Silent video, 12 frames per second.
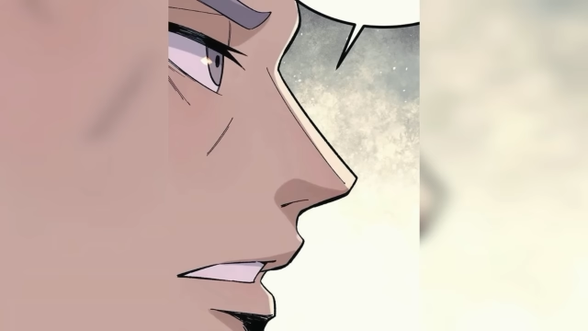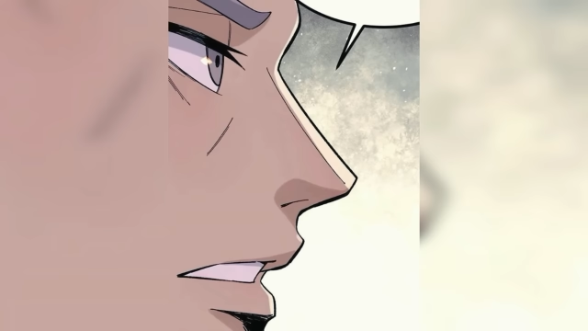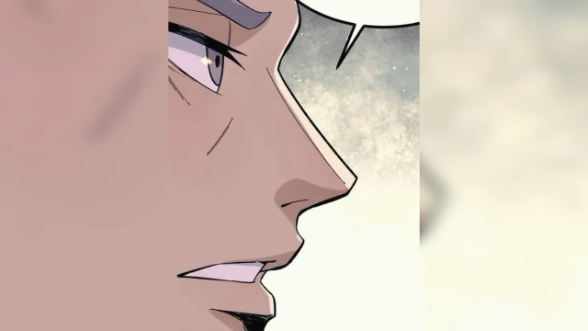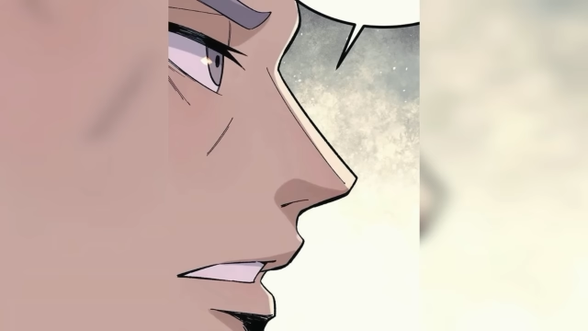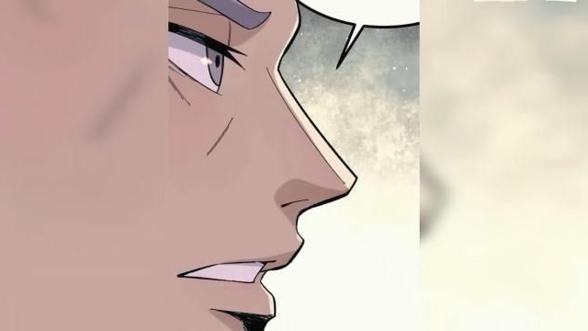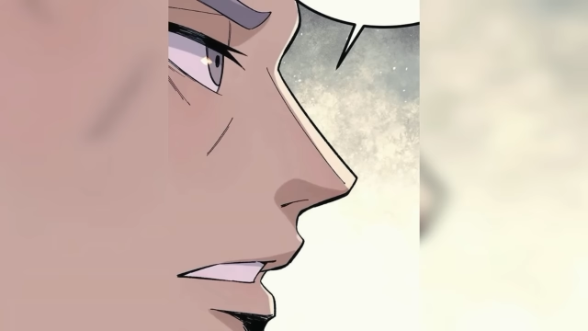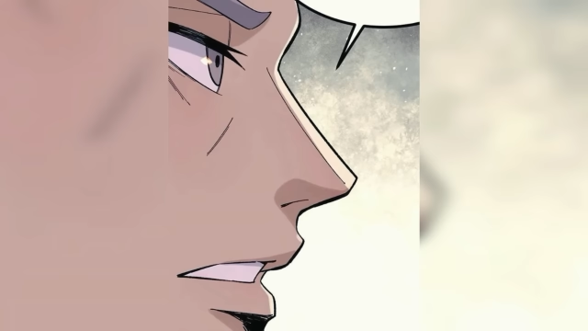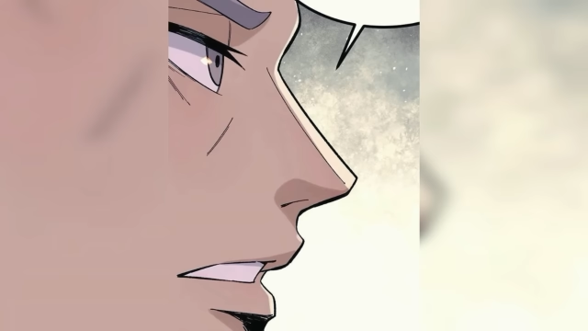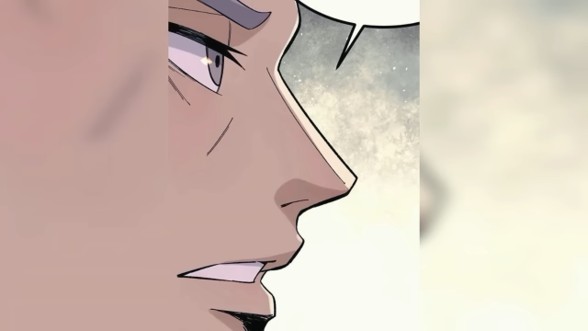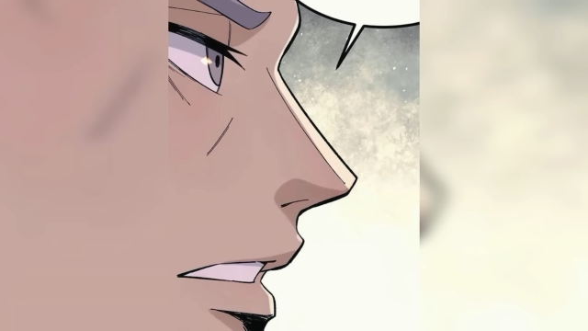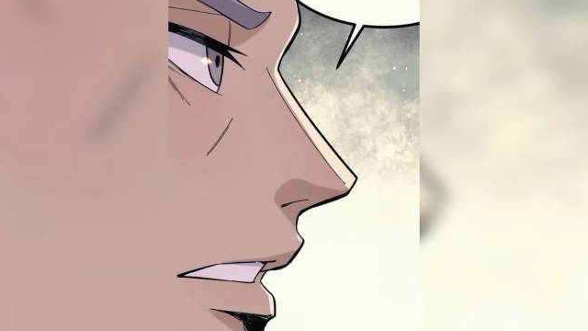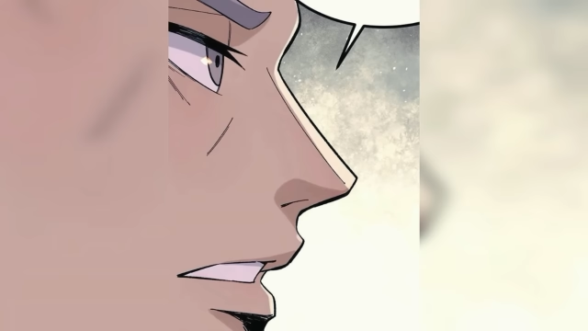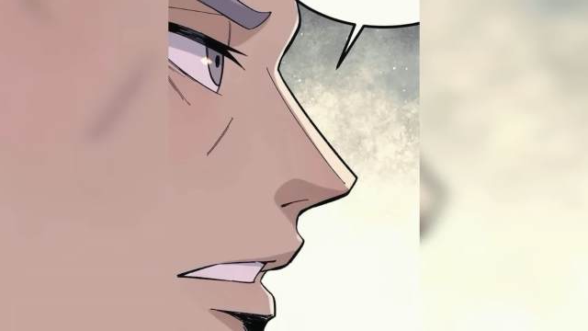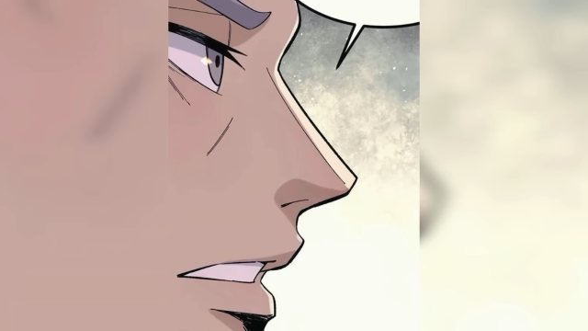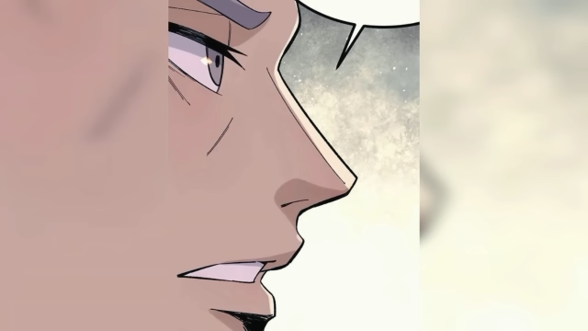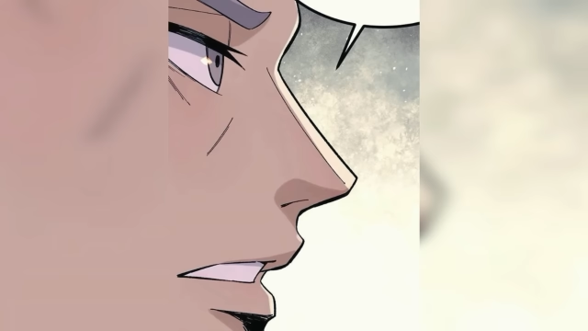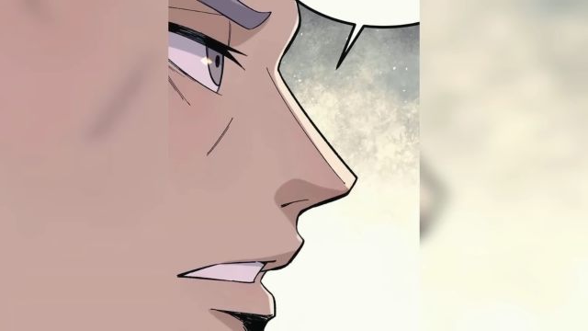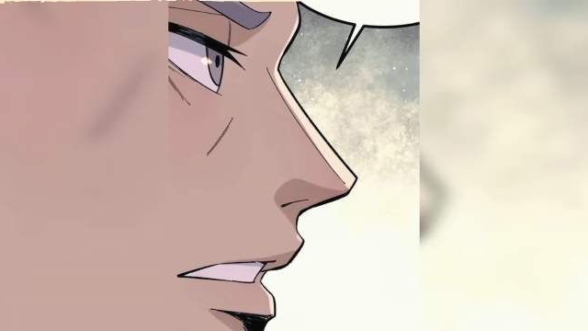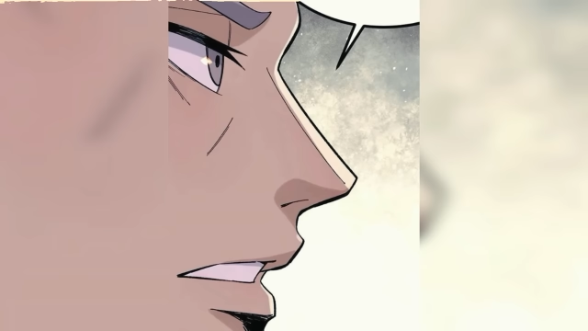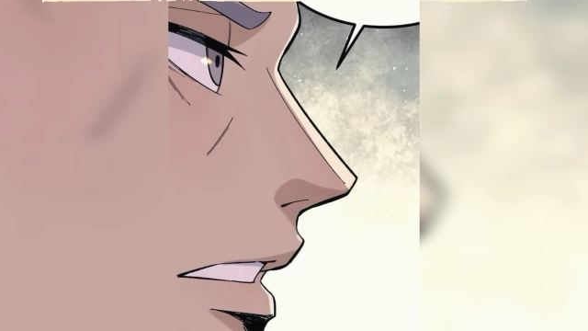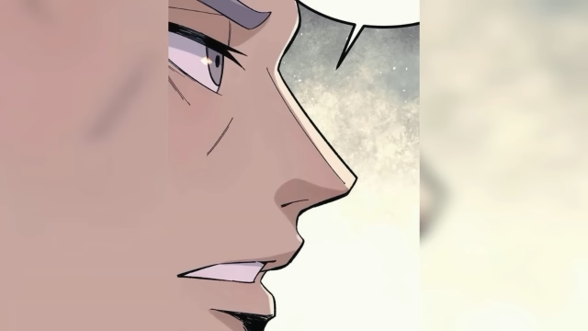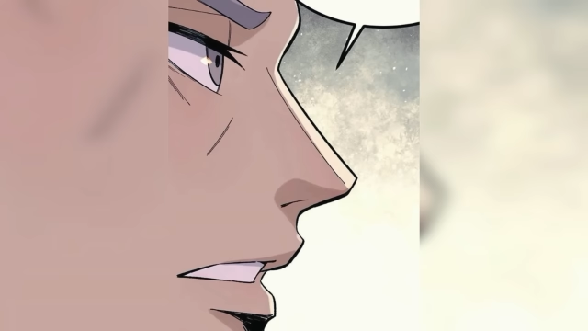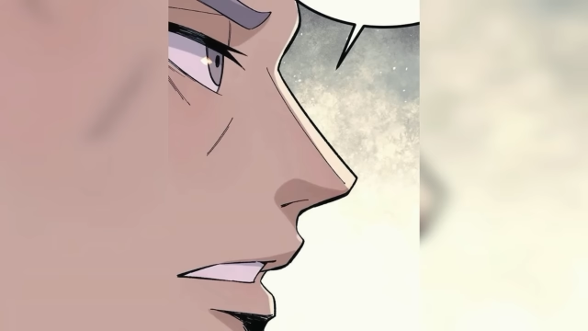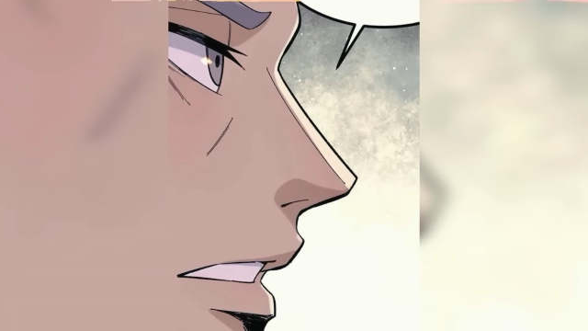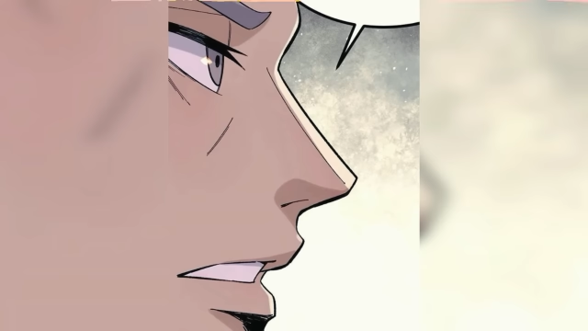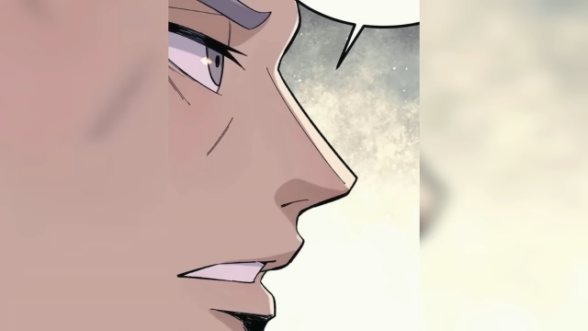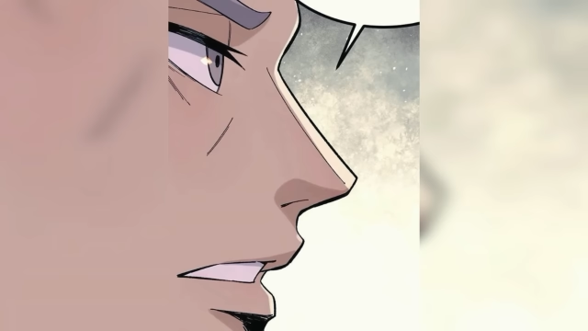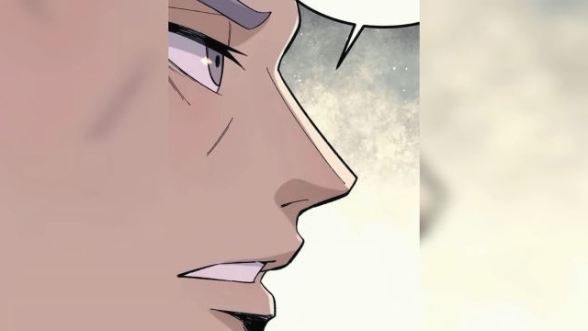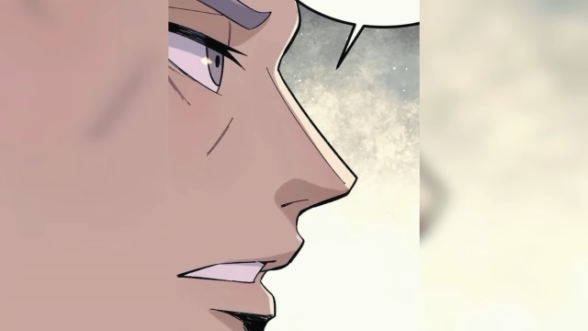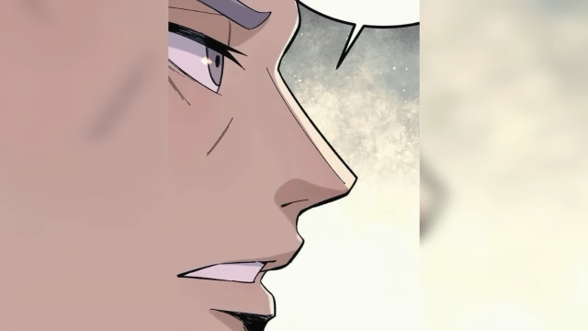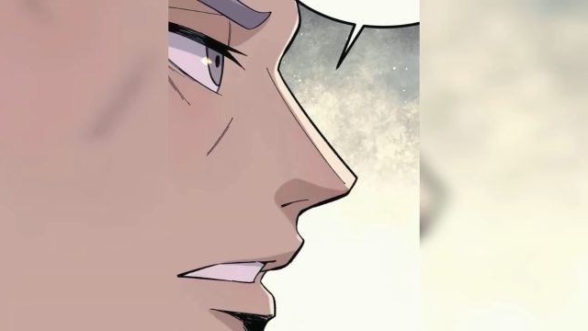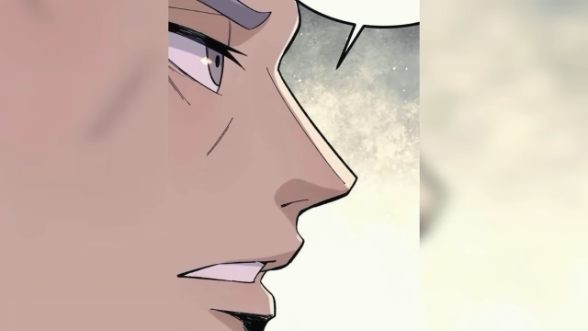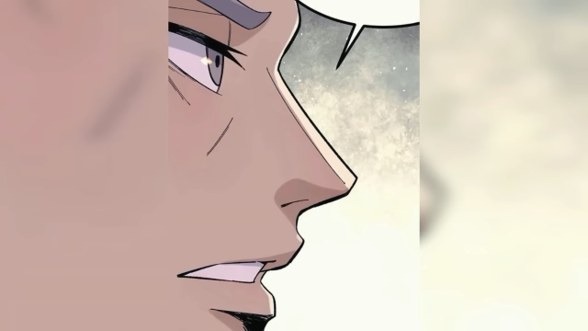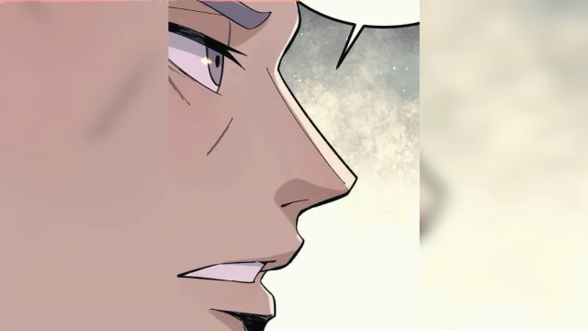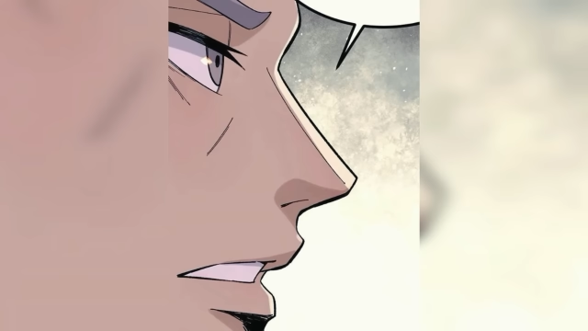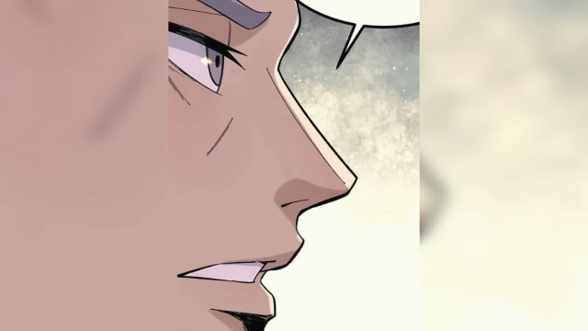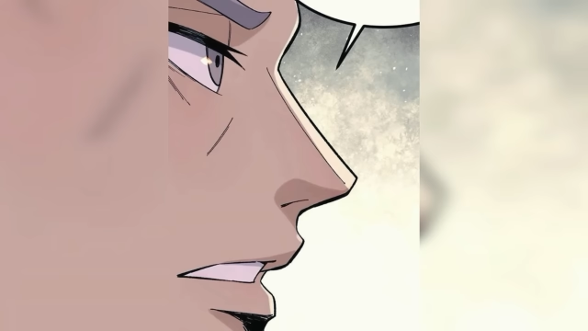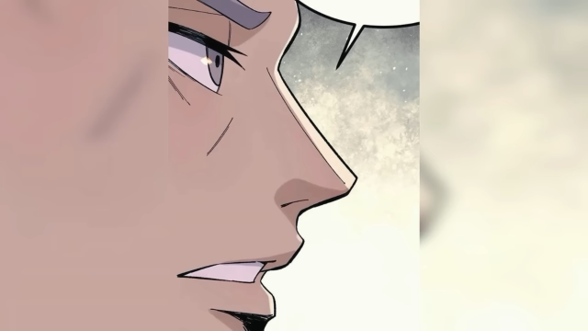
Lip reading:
No face is visible, so there are no lips to read.